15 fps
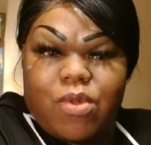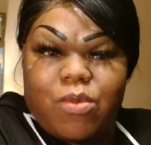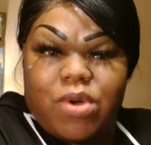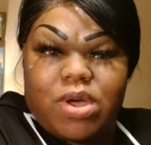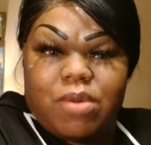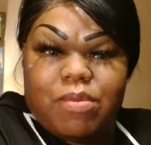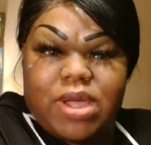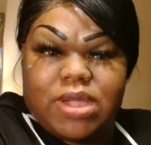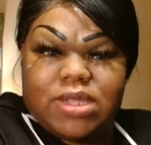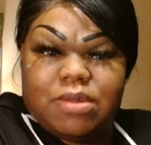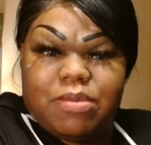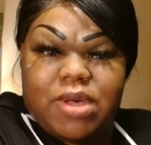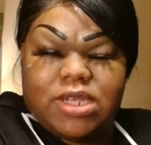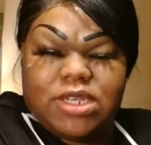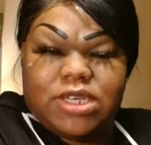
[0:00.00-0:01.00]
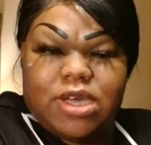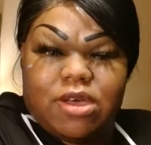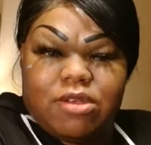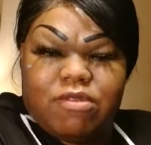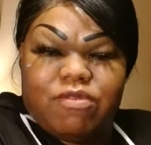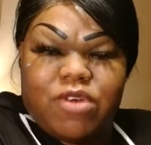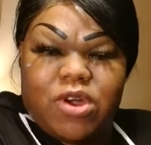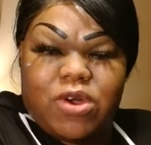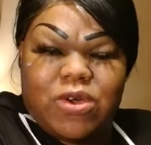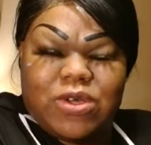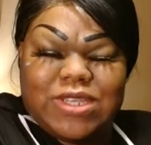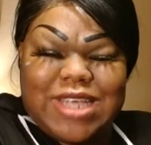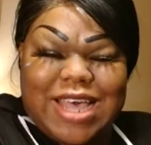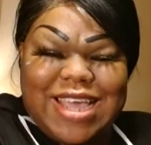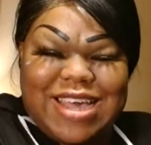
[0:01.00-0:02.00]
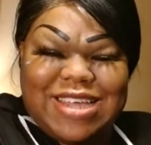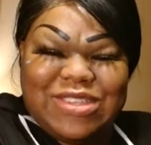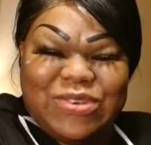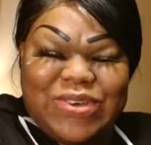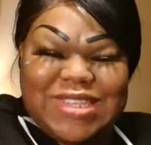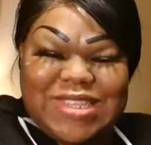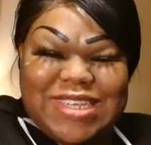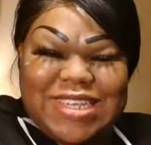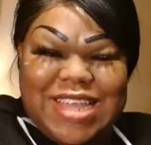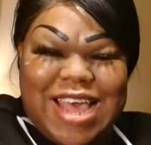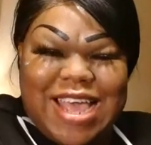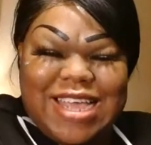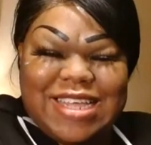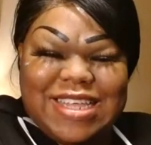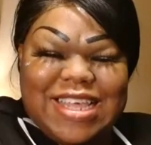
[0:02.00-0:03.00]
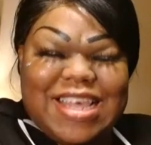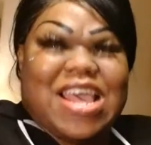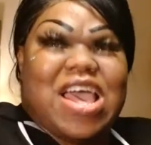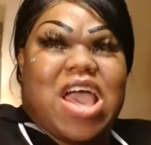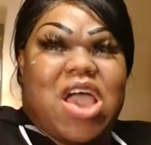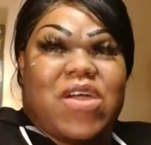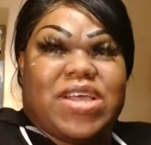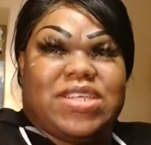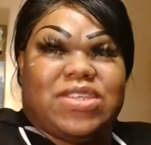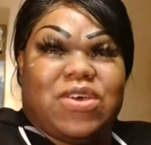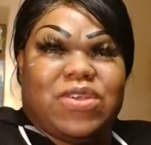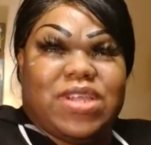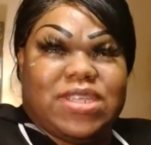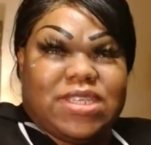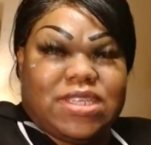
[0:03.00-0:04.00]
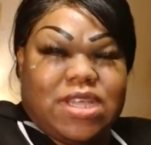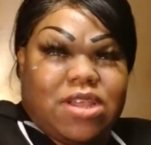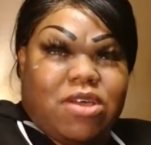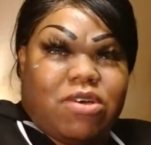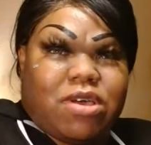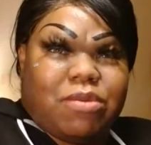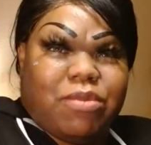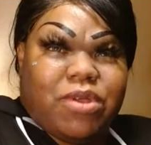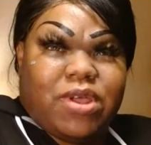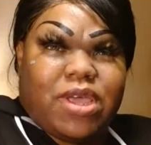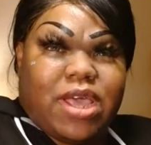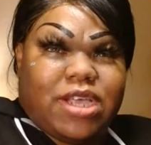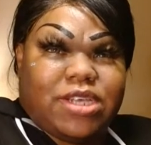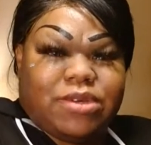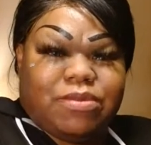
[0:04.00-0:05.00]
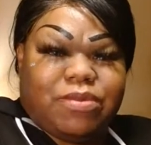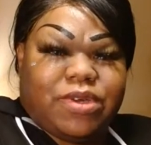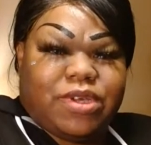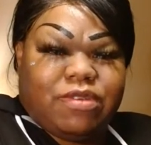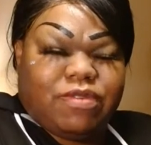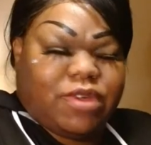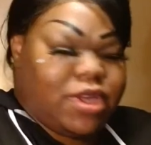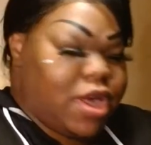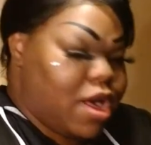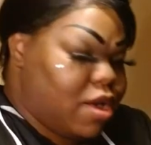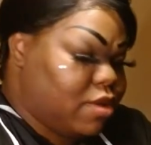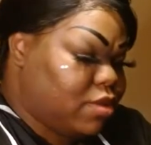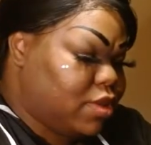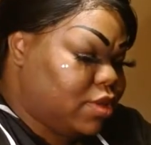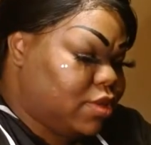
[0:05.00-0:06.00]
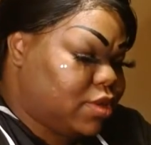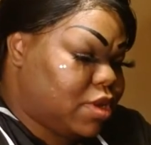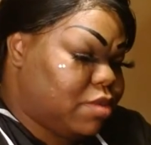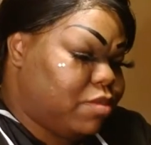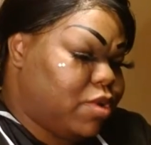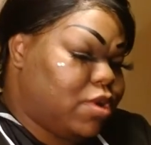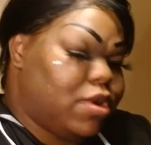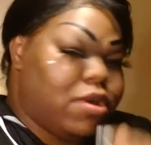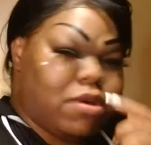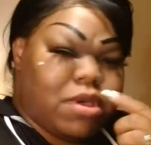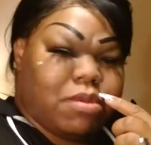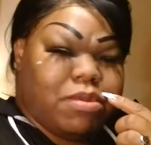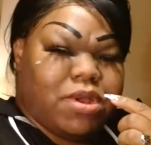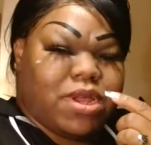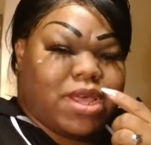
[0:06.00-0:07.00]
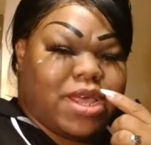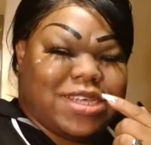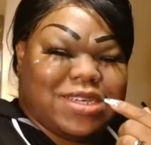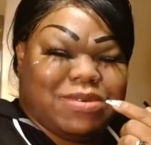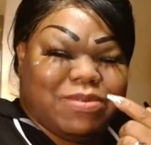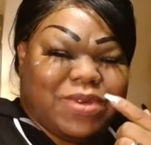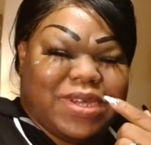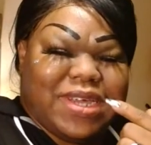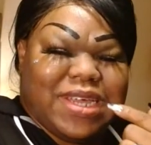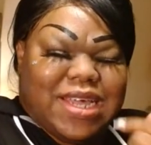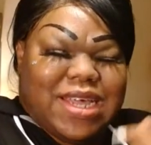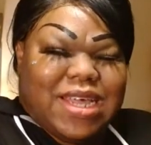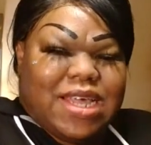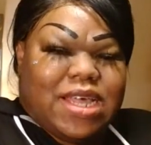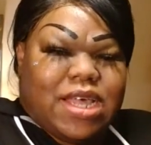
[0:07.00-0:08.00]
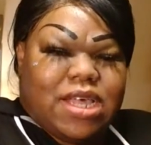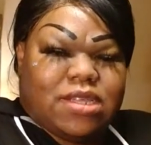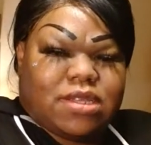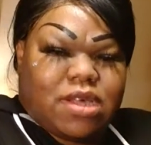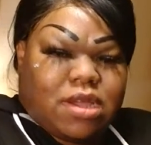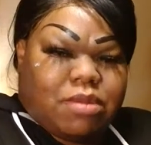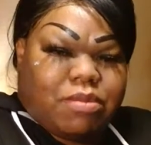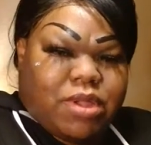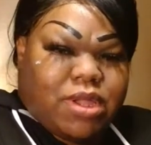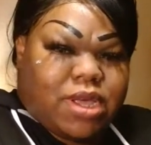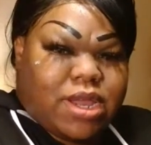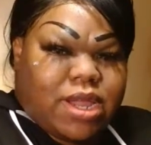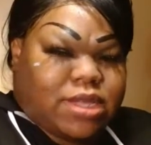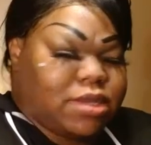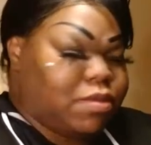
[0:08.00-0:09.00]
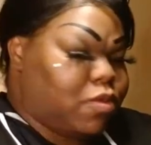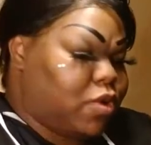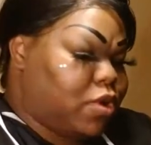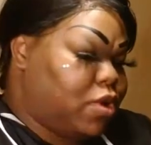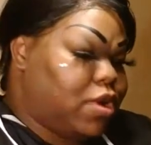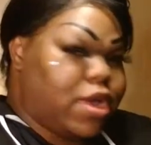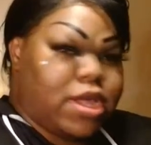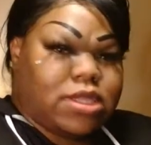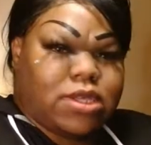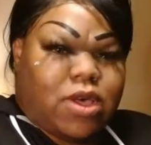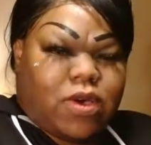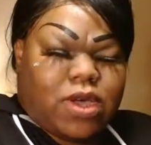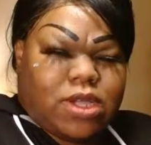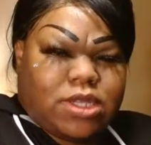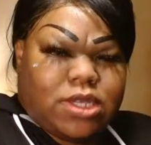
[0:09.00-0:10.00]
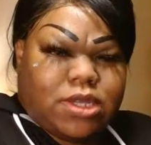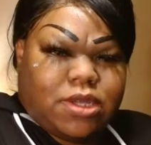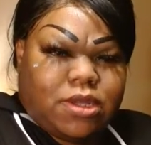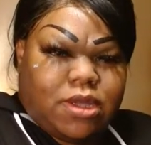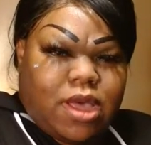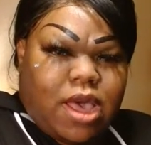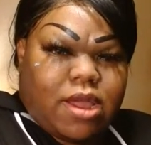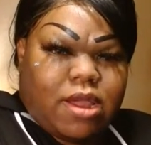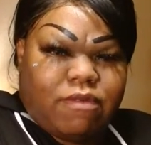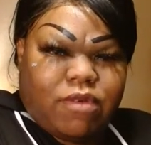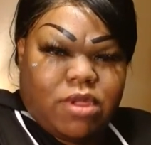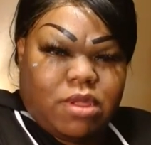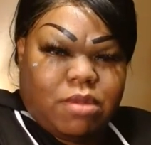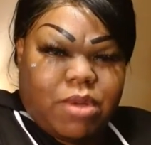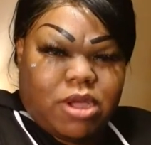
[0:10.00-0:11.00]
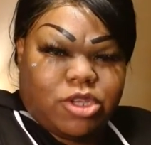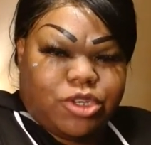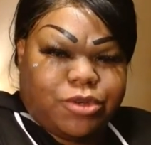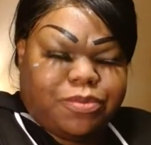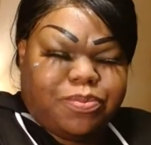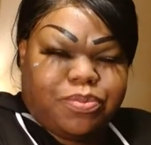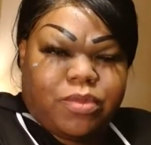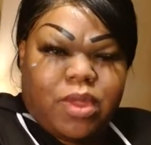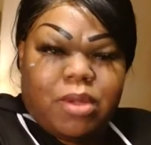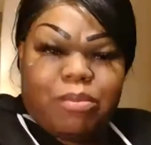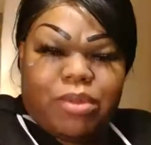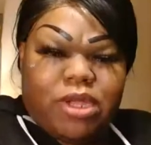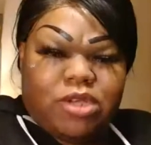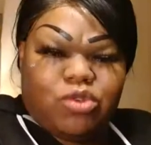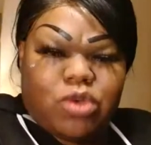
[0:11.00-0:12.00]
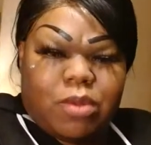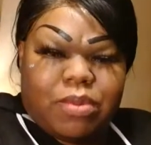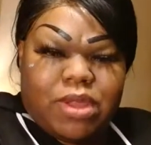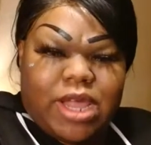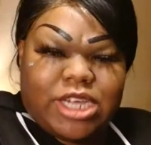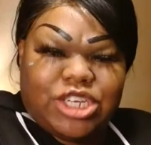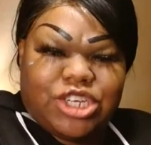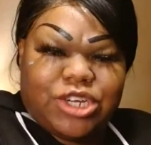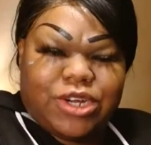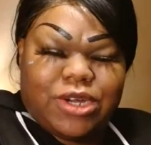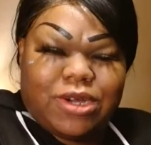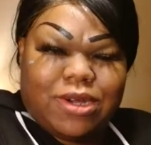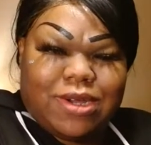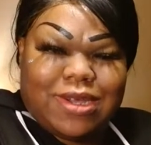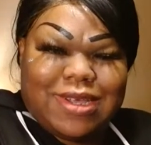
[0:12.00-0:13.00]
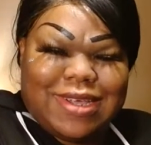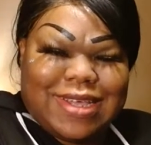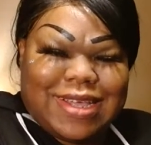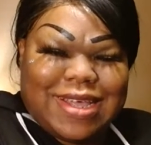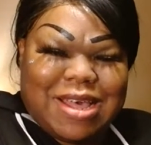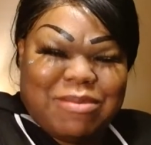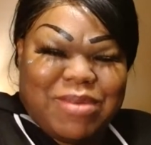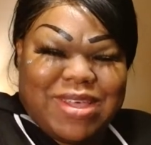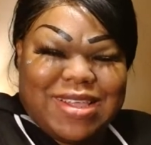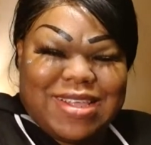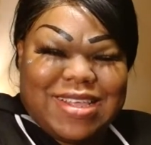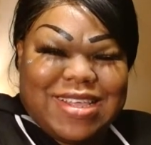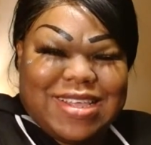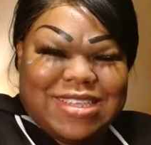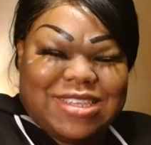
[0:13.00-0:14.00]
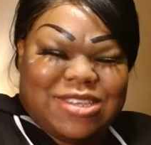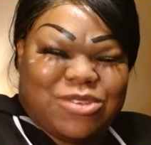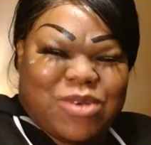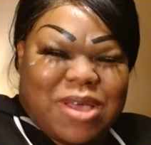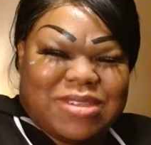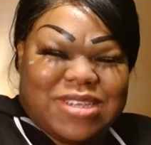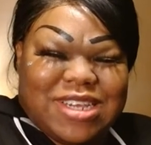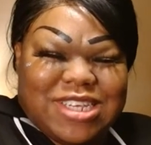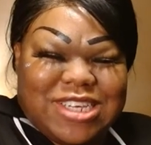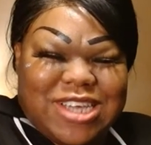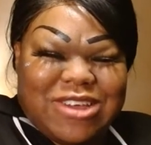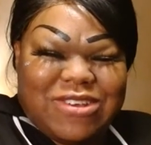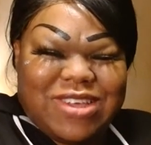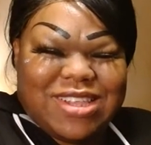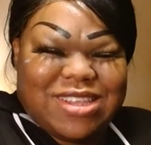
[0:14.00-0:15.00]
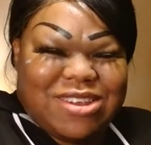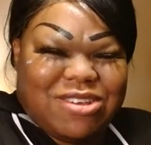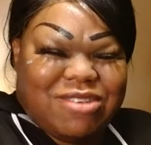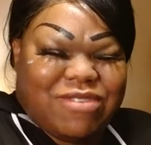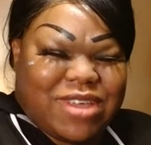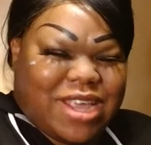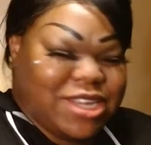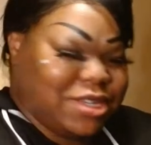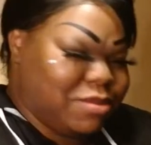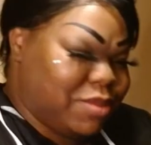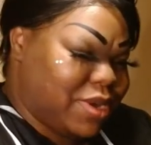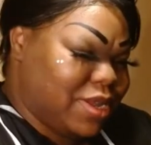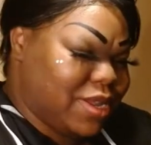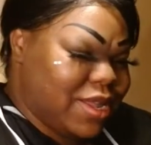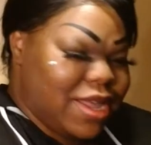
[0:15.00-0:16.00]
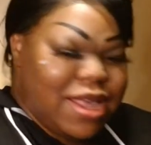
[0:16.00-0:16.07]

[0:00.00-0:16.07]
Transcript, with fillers: Welcome back to my channel, Virgos. How y'all doing tonight? All right, so this is a no communication read for y'all. This commun no communication read is going to be looking at someone you're not talking to and how they feel about you. Please drop a like, share, comment, subscribe to the channel, hit the notification button.